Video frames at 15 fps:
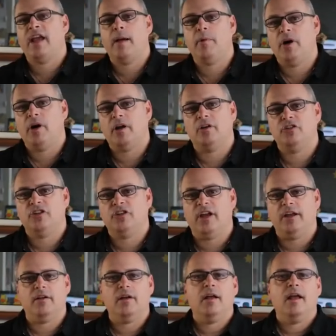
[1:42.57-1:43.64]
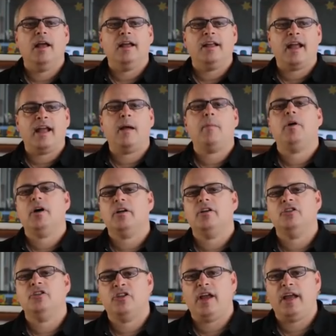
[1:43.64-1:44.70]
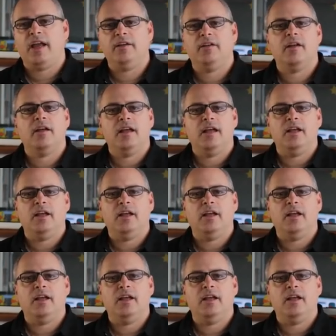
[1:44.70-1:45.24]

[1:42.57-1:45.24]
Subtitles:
Camelot Unchained? Camelot Unchained